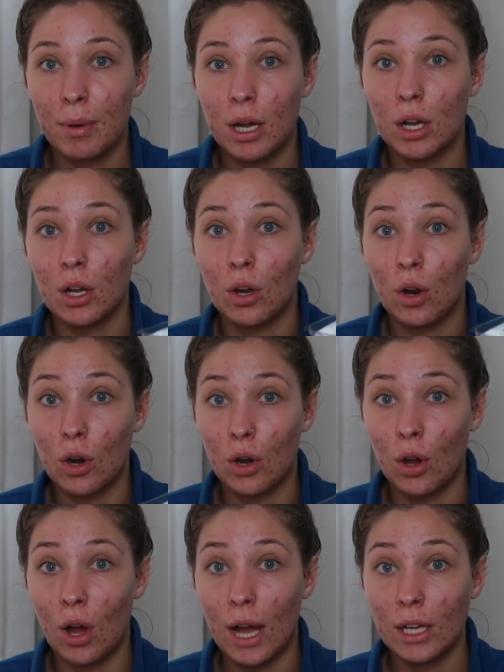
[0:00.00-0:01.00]
but
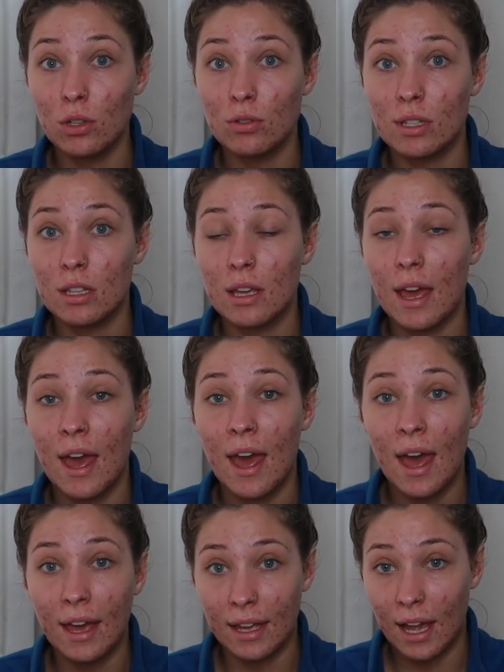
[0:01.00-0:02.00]
girl, I use the
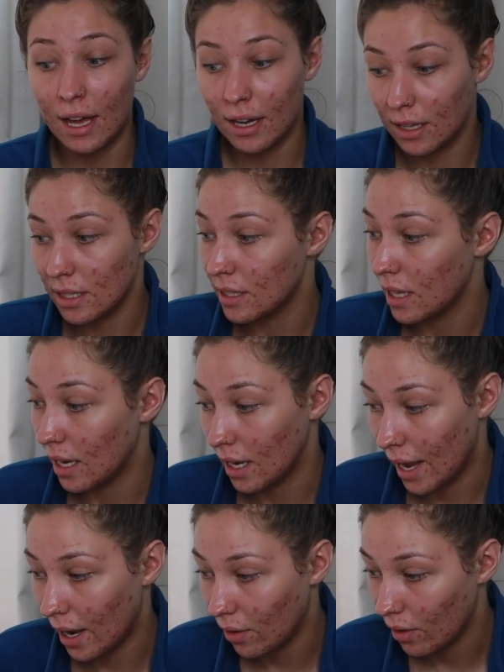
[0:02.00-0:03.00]
heck out of this
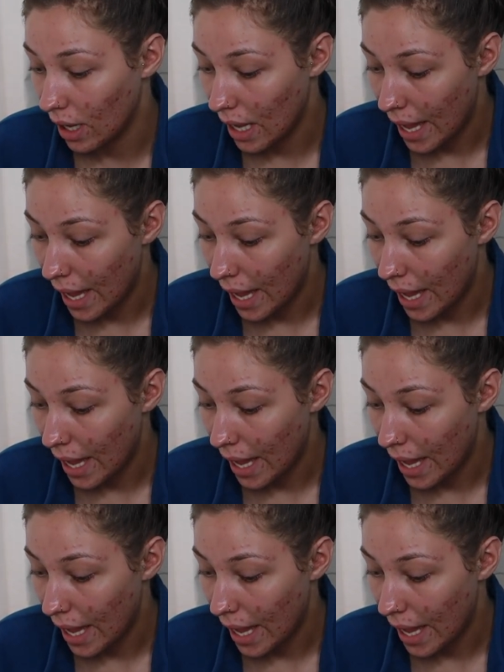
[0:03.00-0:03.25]
thing now.